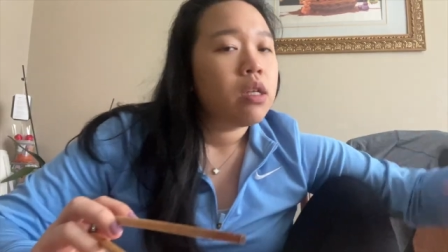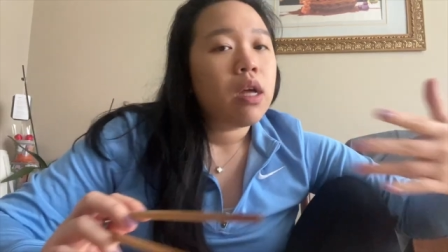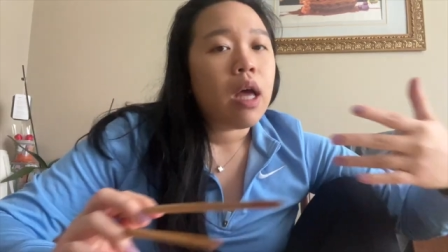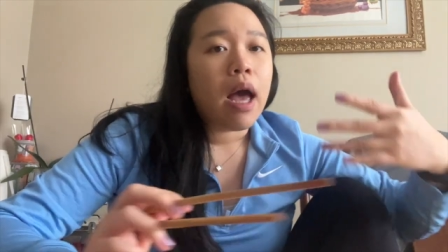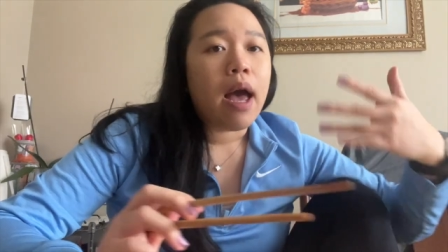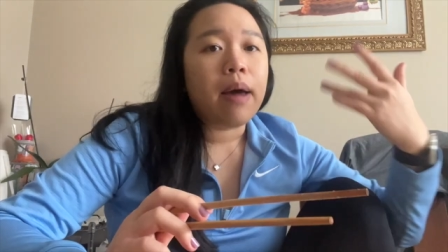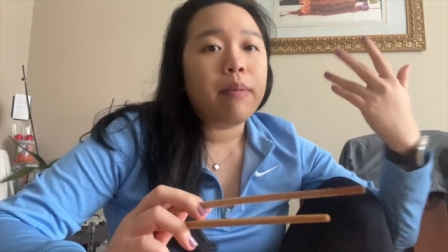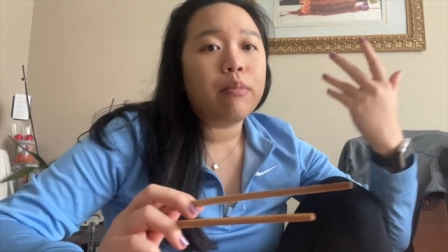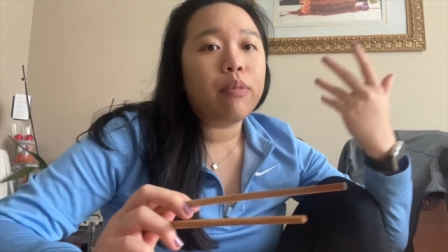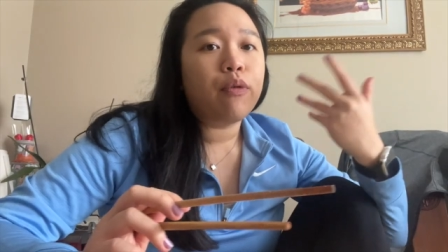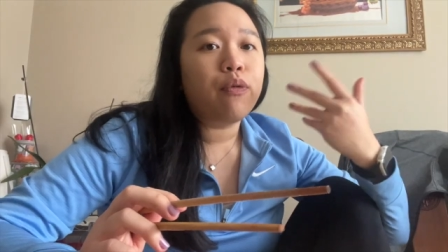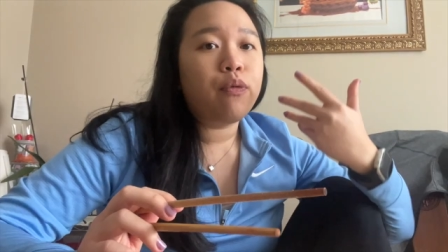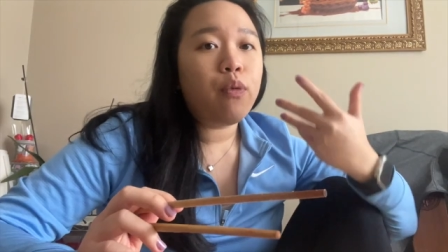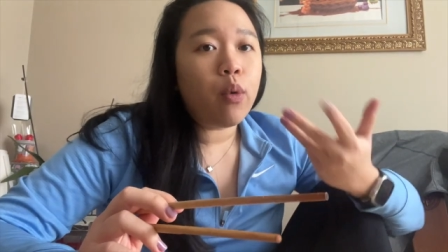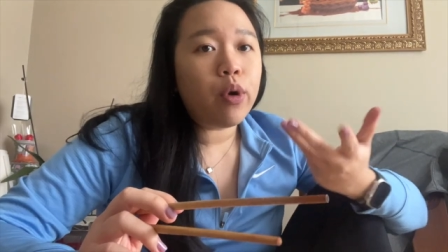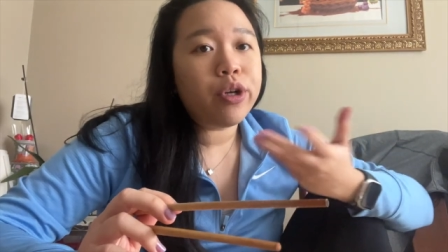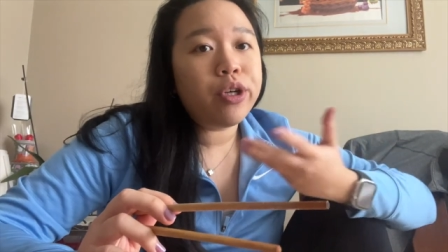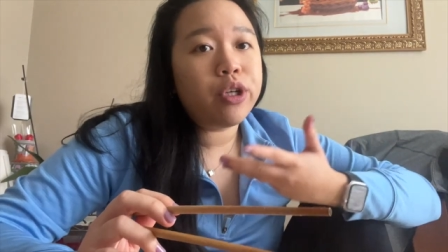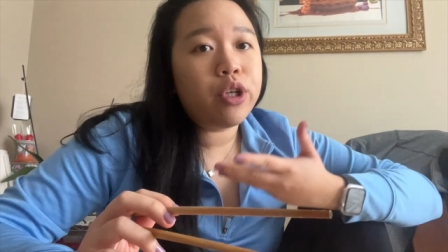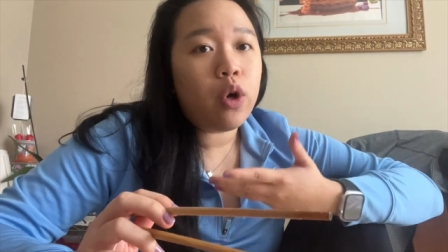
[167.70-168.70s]
And
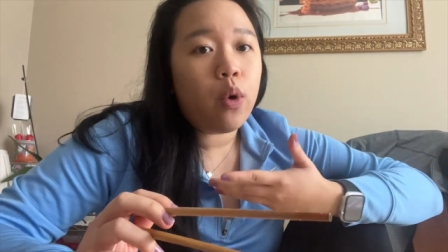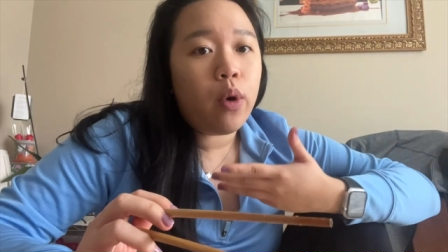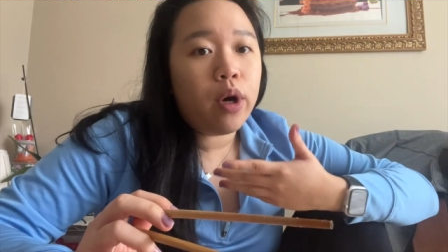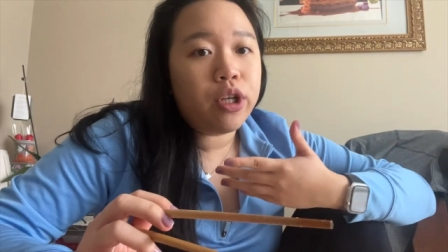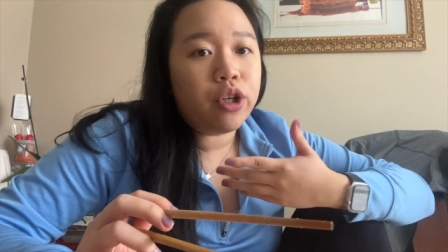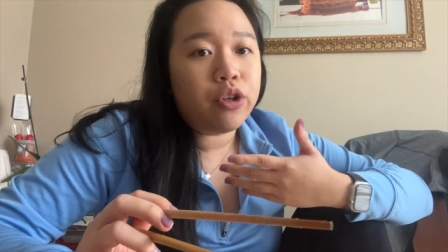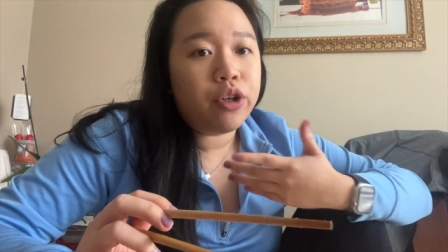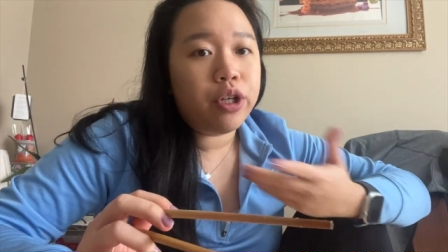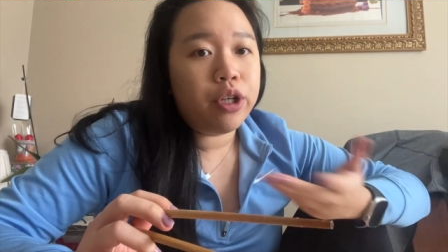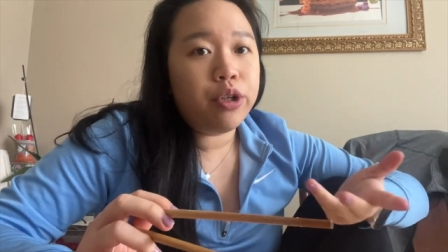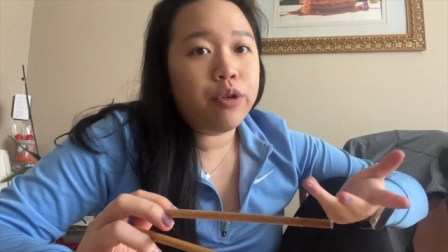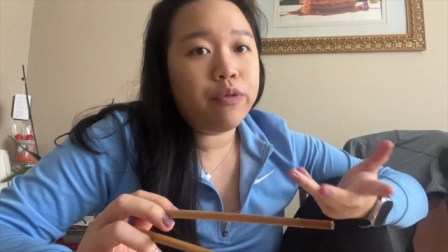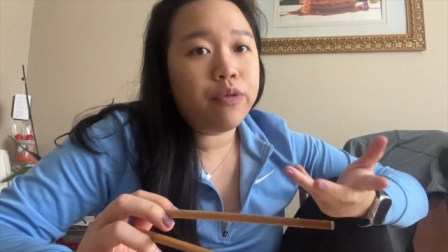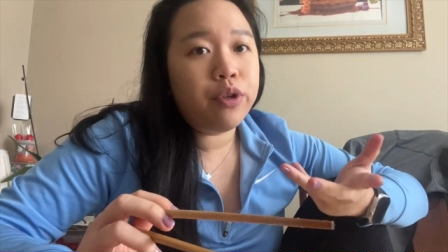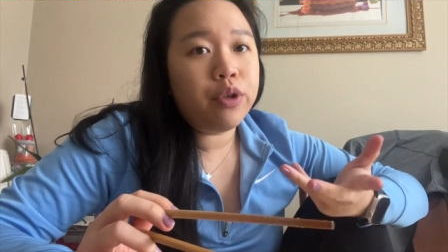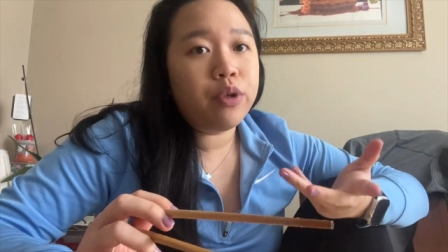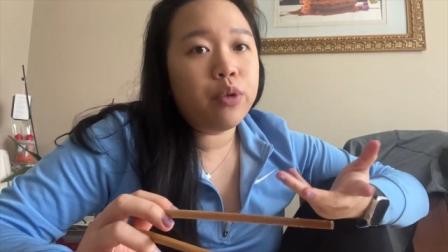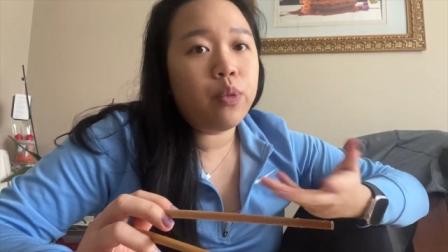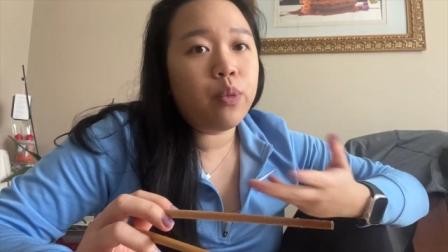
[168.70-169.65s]
before you go on your interview,